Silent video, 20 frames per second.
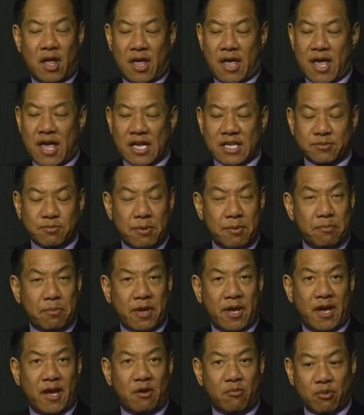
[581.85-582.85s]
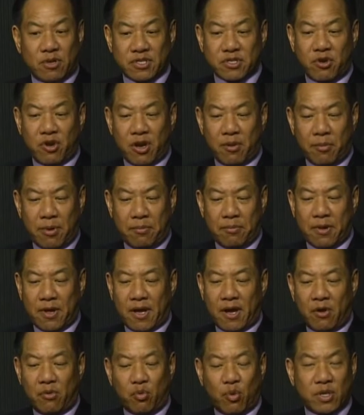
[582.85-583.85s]
has been paid, what's going to be
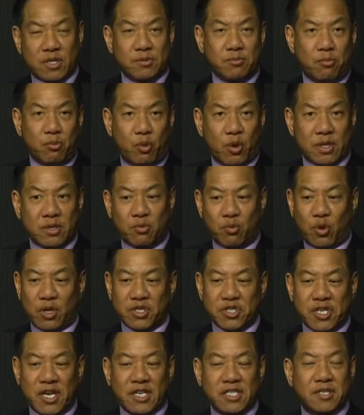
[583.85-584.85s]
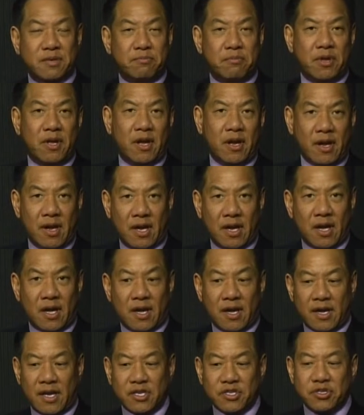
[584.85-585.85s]
paid, what checks are being
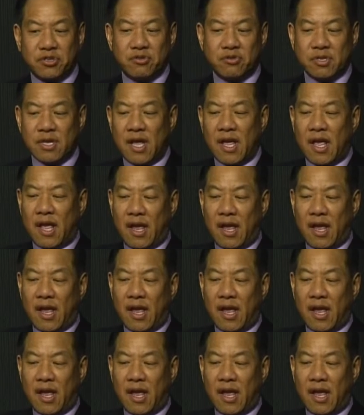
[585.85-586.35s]
issued,